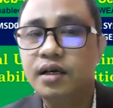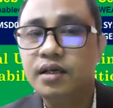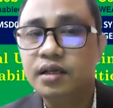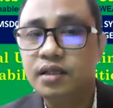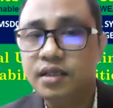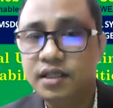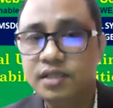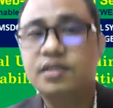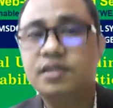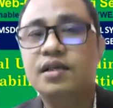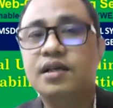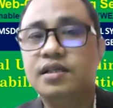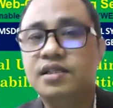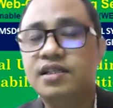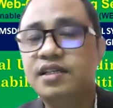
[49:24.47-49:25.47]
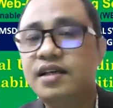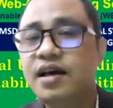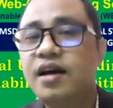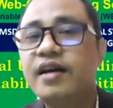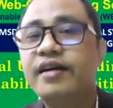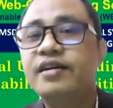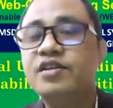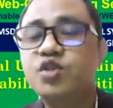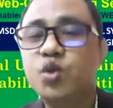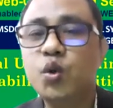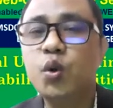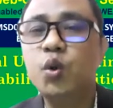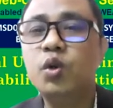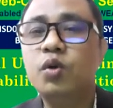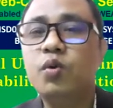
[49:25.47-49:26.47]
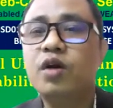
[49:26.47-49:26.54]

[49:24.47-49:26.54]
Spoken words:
this STRN school.